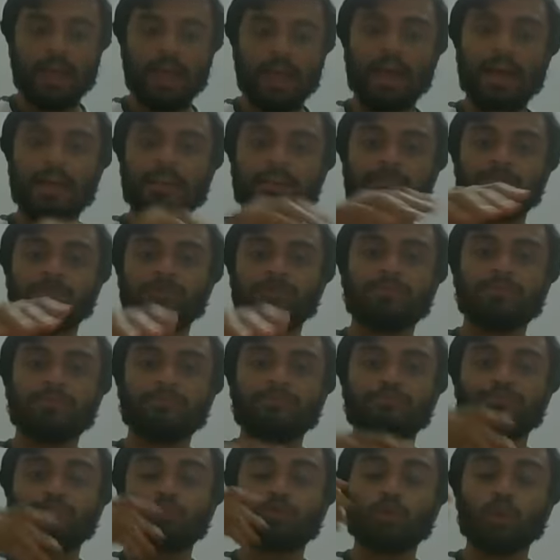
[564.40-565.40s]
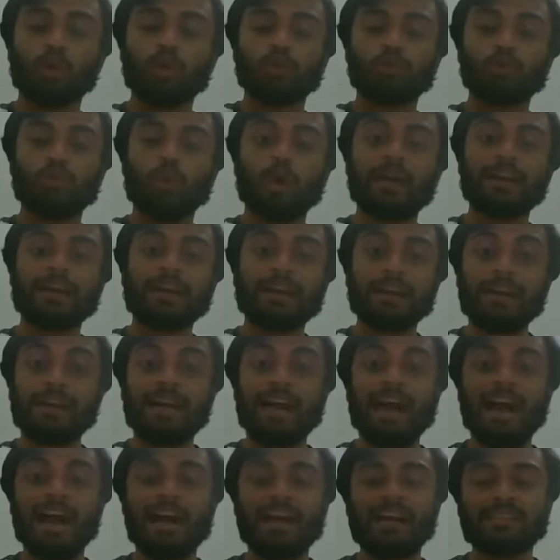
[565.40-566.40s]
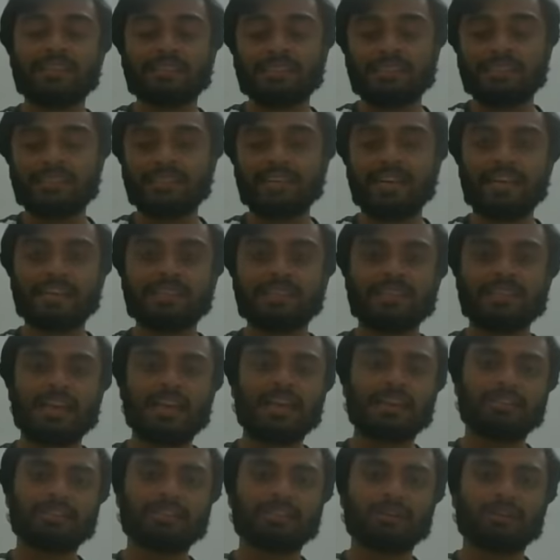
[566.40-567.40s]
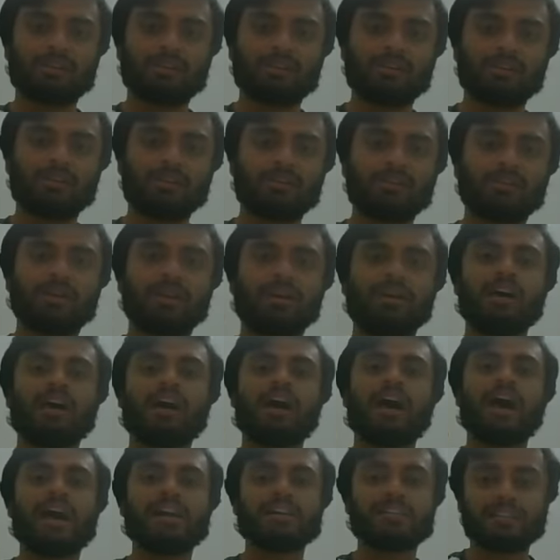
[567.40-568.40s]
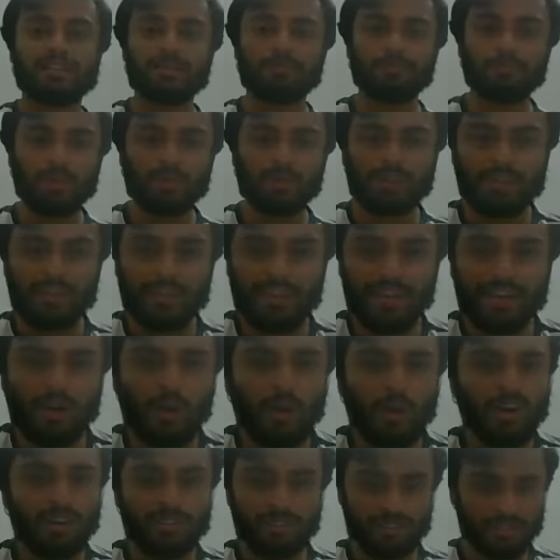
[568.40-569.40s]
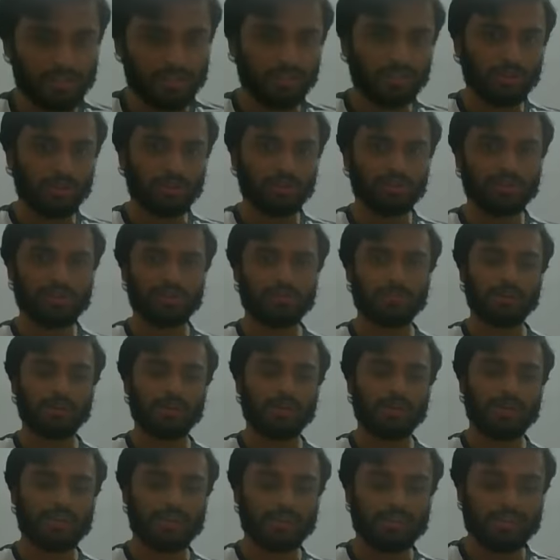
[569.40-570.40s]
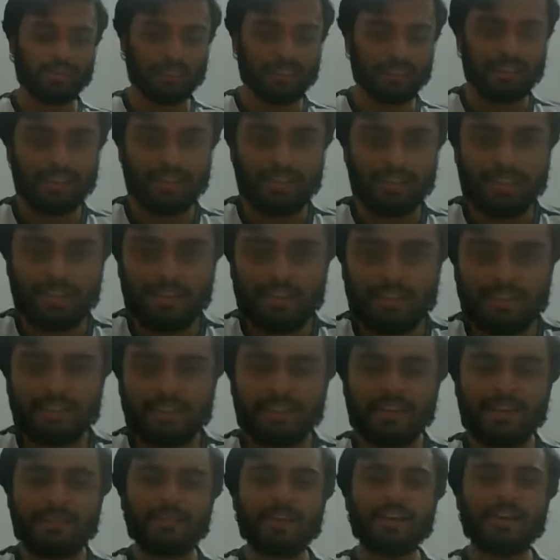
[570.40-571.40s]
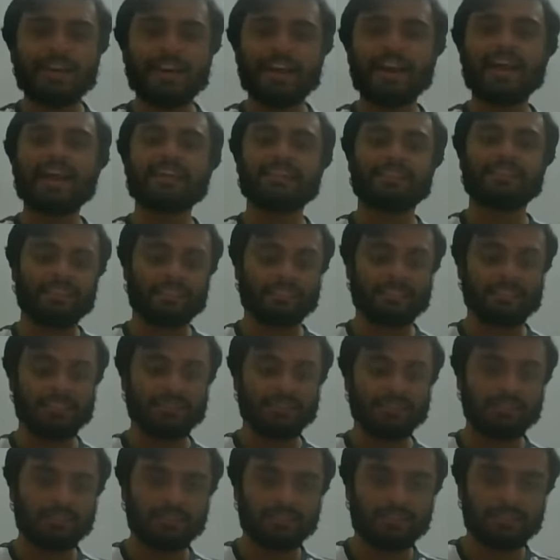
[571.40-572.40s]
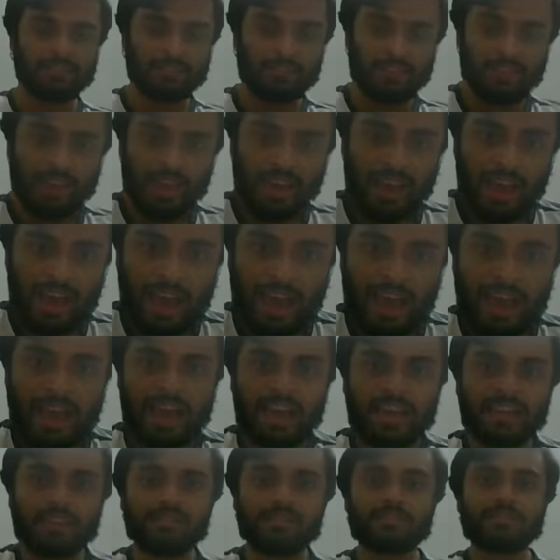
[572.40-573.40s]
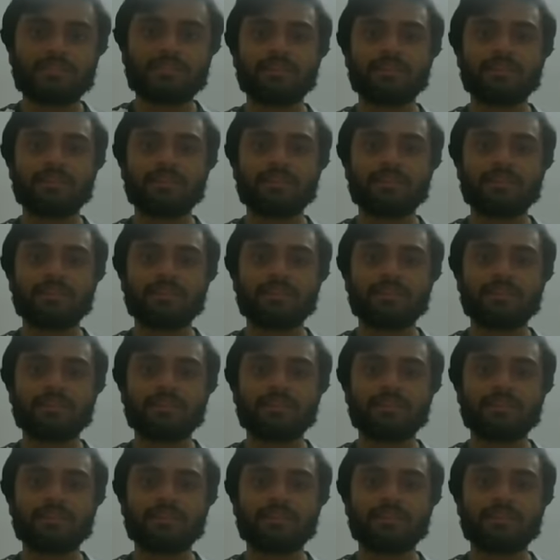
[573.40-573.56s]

And those who are seated at right had supported the constitutional monarchy. They were right. And